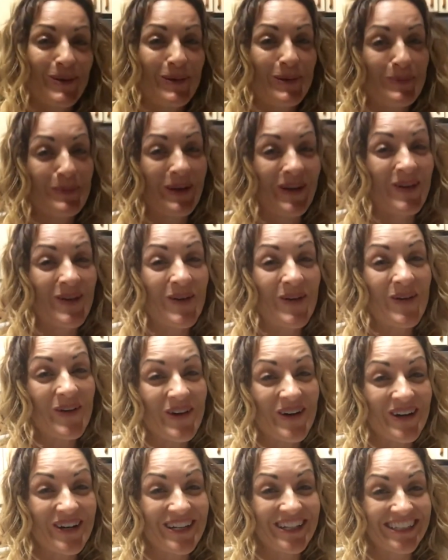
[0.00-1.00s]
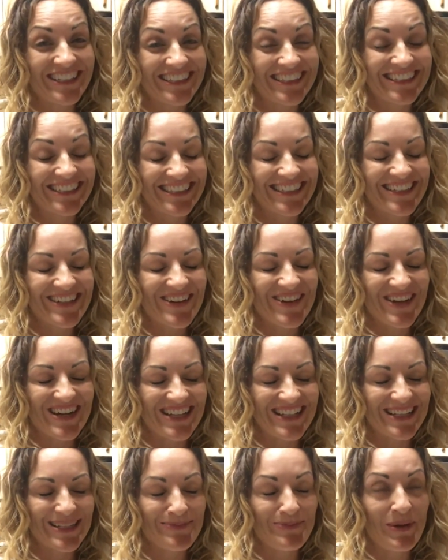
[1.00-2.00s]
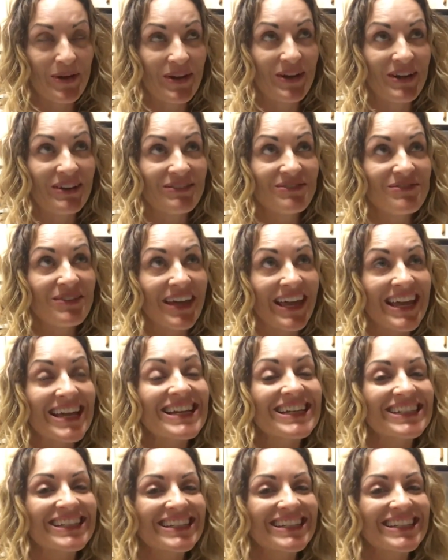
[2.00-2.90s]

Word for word: Oh my gosh, the night's perfect.